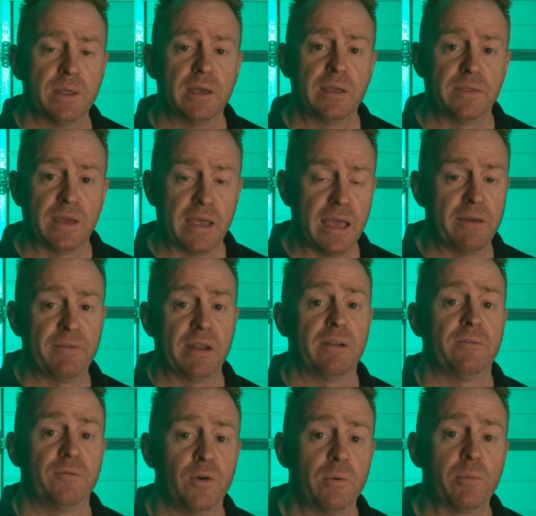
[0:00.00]
they have had
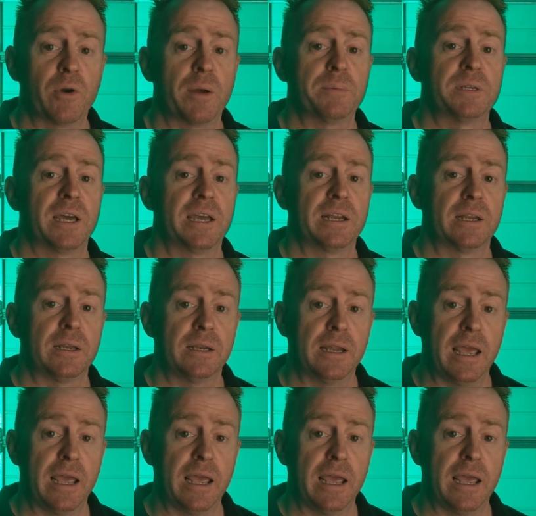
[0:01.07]
a firmware update